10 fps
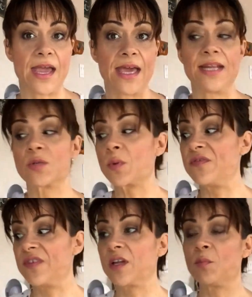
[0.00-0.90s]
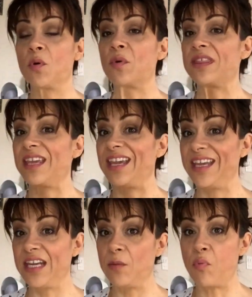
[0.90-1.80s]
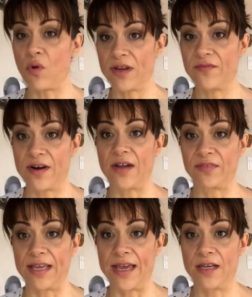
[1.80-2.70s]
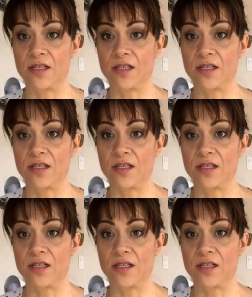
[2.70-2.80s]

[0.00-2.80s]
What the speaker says: and it's refillable with any 0.5 lead.